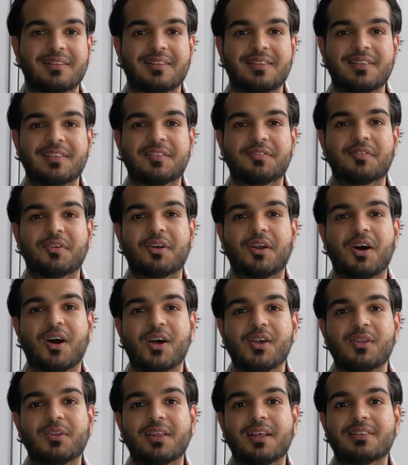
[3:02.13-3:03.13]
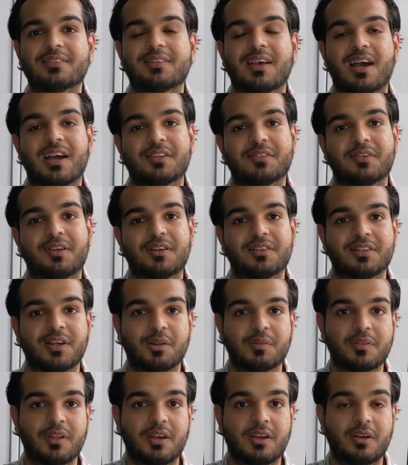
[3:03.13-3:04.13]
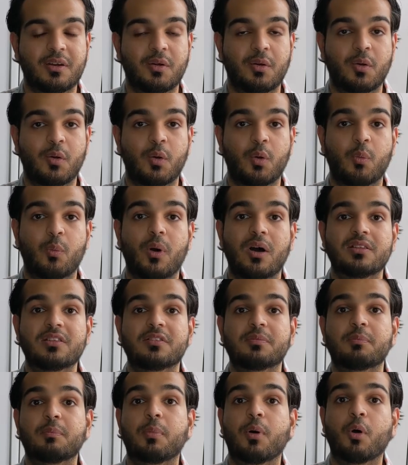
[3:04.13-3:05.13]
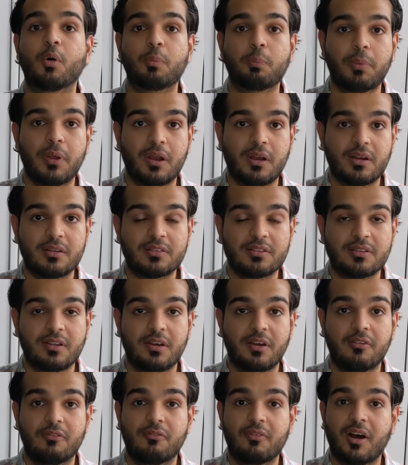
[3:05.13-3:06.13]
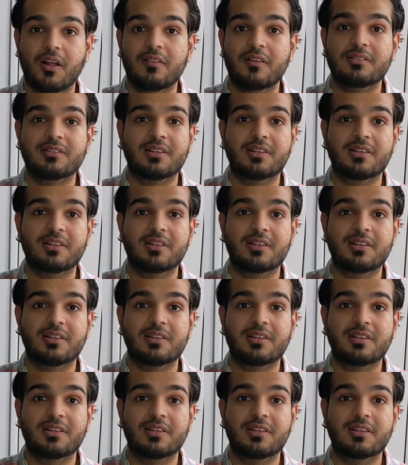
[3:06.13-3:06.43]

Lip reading: This is for all you late tax filers out there. Once both parents file their